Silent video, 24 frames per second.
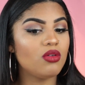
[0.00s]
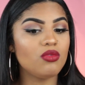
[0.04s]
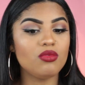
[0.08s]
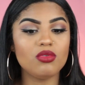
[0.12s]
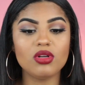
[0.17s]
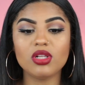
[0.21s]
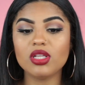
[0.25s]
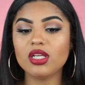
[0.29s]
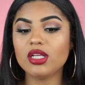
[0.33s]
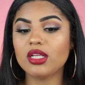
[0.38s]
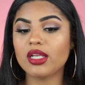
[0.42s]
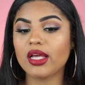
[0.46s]

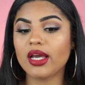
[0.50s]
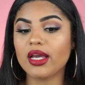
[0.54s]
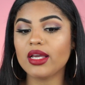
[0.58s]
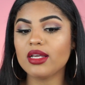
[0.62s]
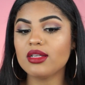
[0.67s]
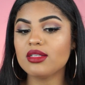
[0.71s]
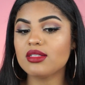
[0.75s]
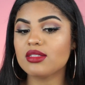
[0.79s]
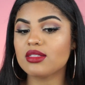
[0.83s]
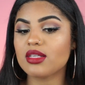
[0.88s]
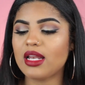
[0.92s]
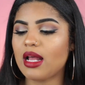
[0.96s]
really
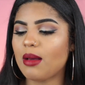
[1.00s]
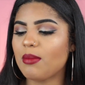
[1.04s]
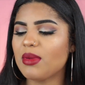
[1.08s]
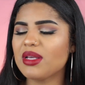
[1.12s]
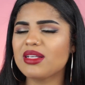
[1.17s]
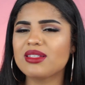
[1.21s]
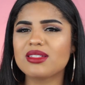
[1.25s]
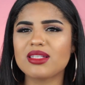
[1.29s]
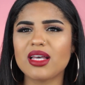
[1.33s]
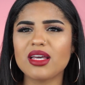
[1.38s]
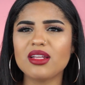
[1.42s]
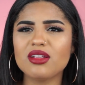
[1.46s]
nice, and I'm
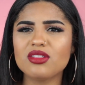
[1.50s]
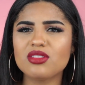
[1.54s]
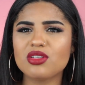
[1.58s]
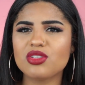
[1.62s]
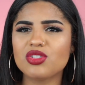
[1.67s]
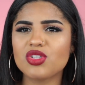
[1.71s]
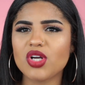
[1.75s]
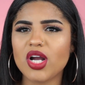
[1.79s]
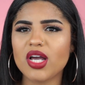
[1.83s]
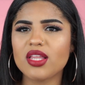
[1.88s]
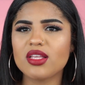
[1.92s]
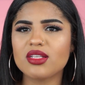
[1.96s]
excited to
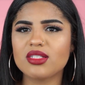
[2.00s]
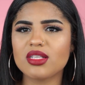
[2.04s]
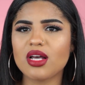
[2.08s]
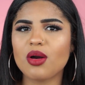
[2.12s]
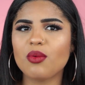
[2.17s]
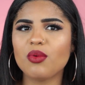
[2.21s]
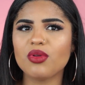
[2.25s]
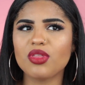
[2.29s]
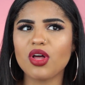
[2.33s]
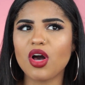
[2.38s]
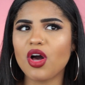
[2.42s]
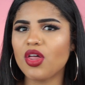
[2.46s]
try this
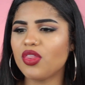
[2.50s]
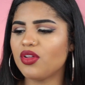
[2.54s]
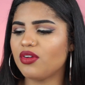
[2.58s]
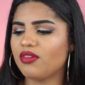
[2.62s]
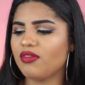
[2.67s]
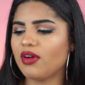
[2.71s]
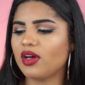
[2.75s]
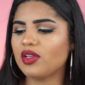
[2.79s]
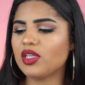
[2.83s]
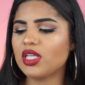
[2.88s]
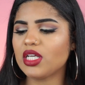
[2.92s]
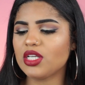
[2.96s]
out with other
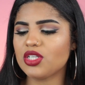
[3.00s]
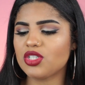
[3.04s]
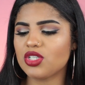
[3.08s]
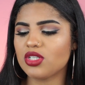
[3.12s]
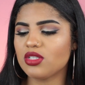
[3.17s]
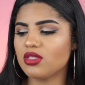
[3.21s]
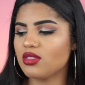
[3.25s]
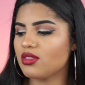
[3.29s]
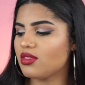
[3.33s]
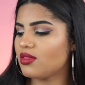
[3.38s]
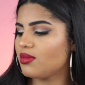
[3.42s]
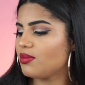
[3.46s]

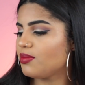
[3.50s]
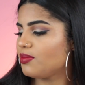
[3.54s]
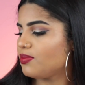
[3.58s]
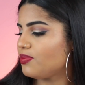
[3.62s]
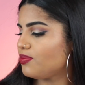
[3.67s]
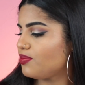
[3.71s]
foundations.